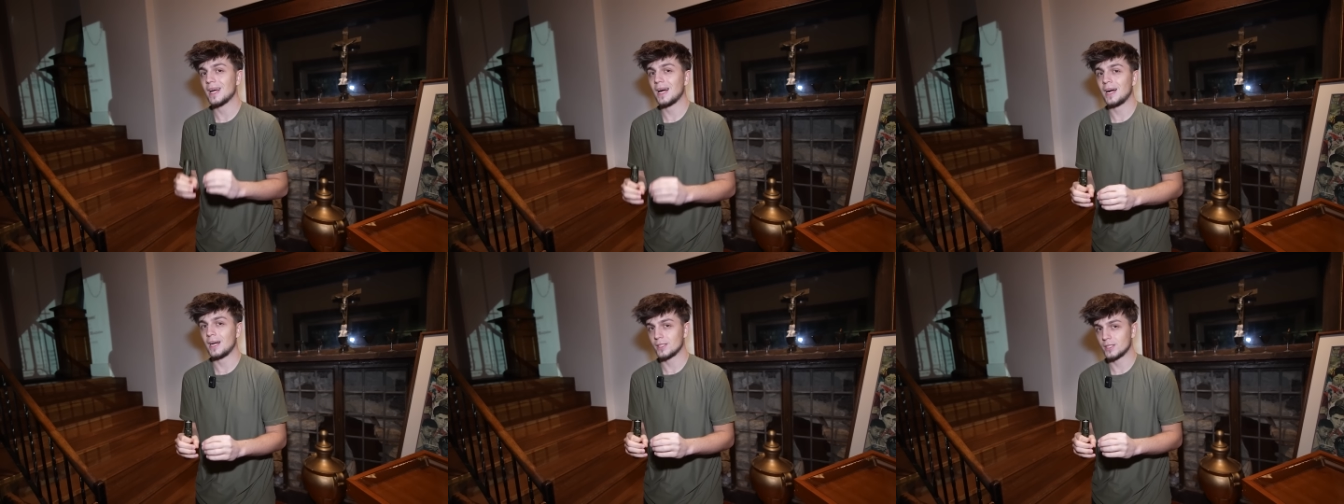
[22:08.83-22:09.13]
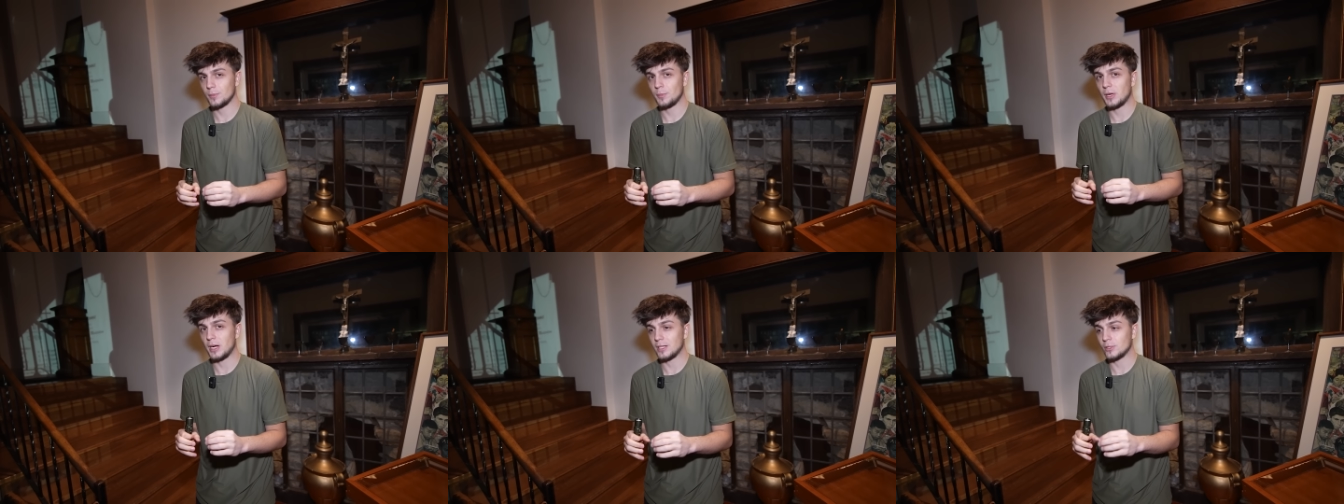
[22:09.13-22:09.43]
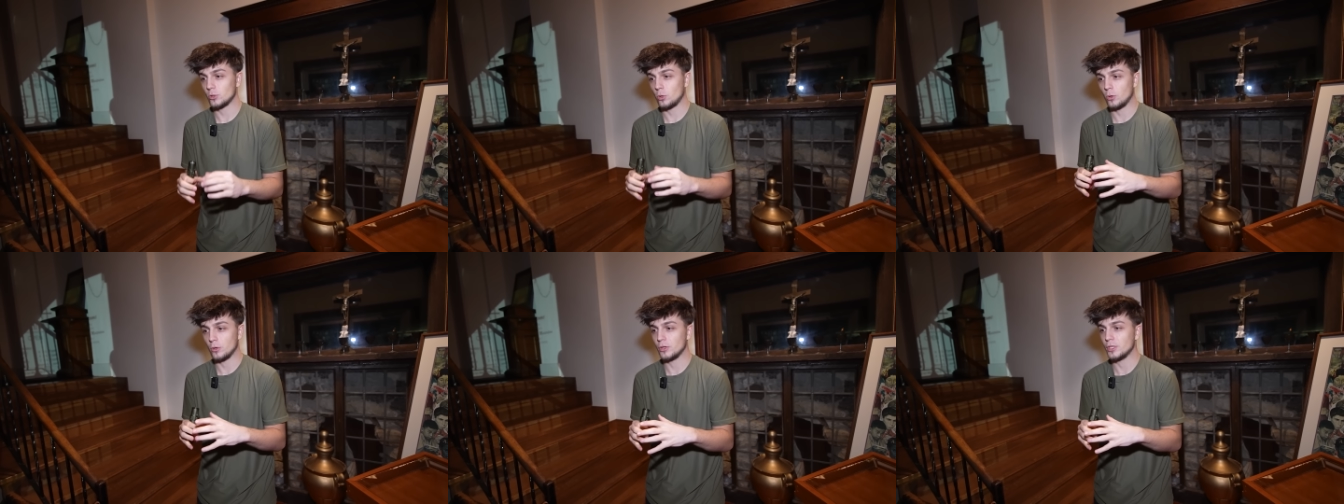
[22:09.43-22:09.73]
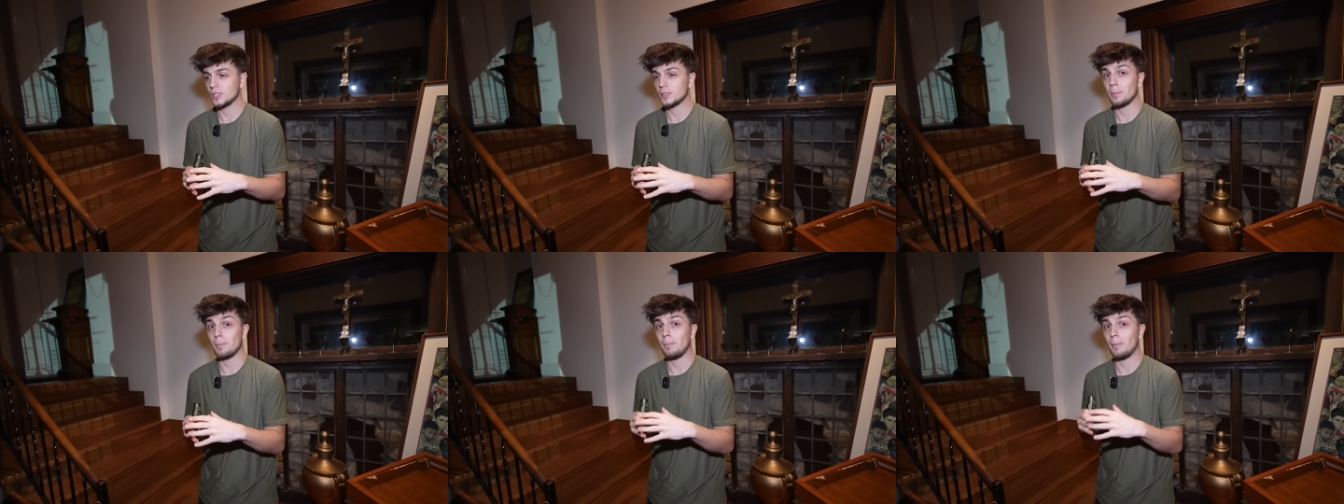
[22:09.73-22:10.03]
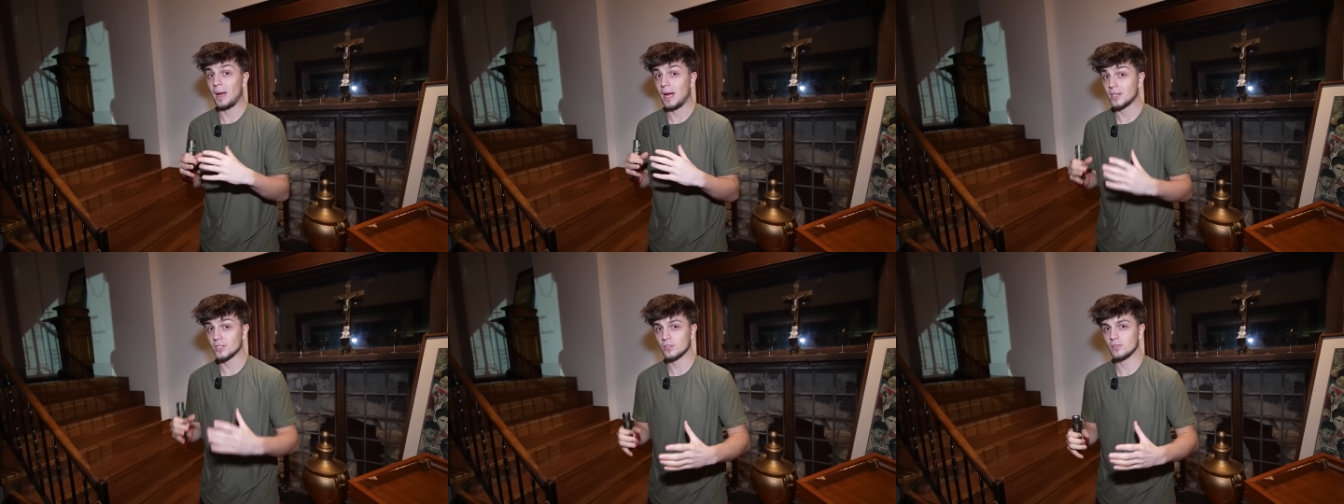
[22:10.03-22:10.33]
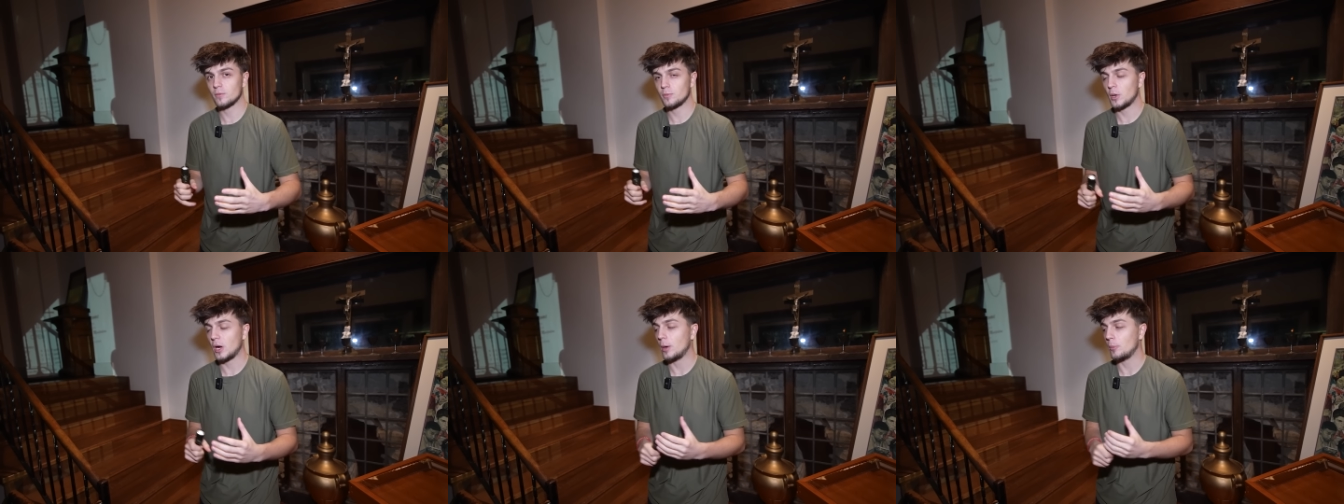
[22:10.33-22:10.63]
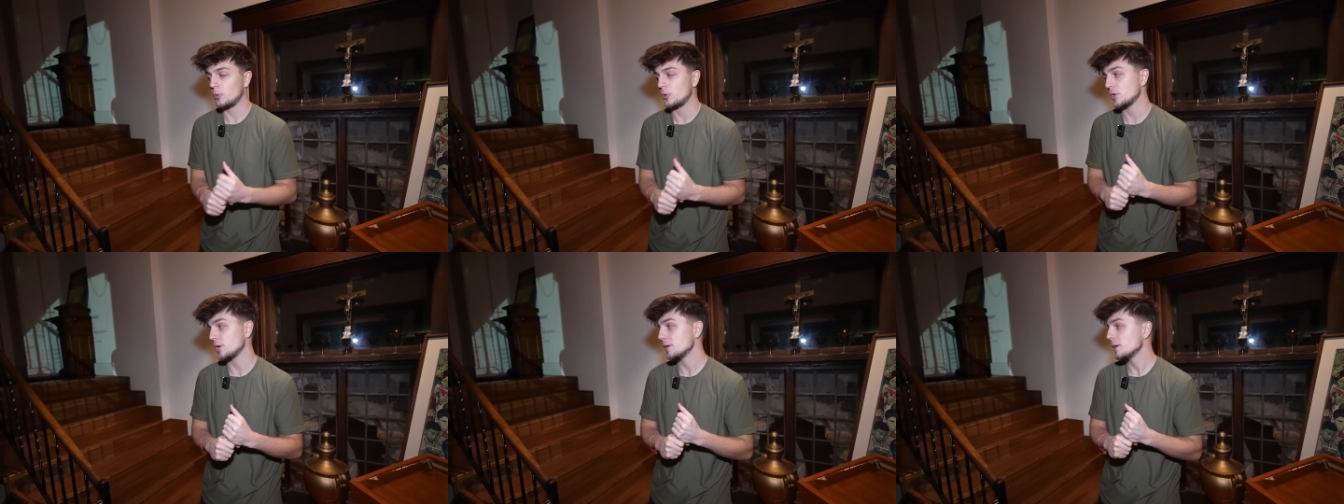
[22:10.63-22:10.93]
hot spots on this massive
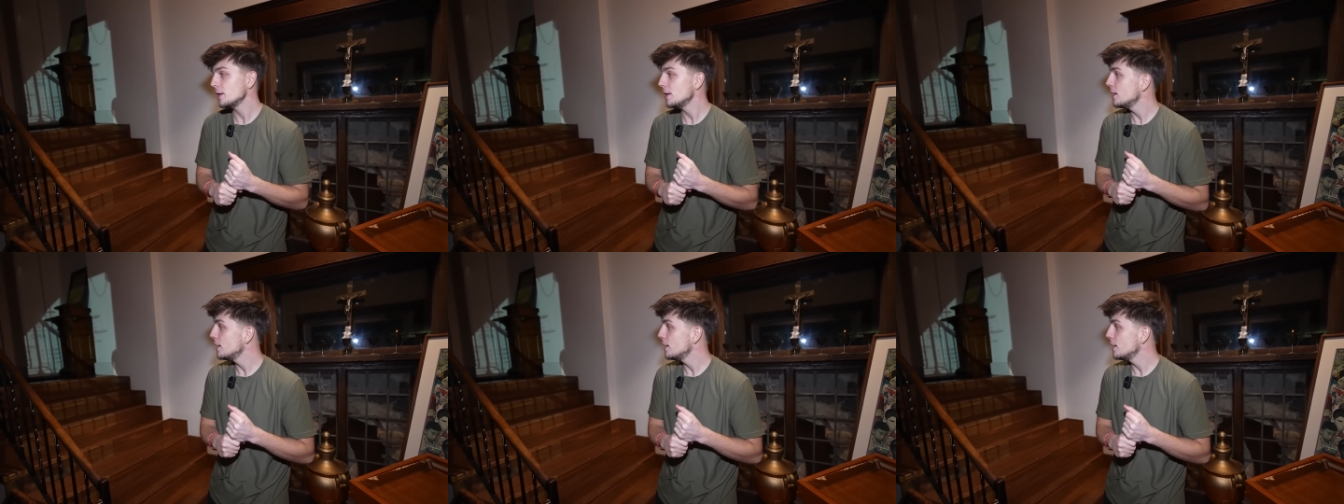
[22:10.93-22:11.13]
property.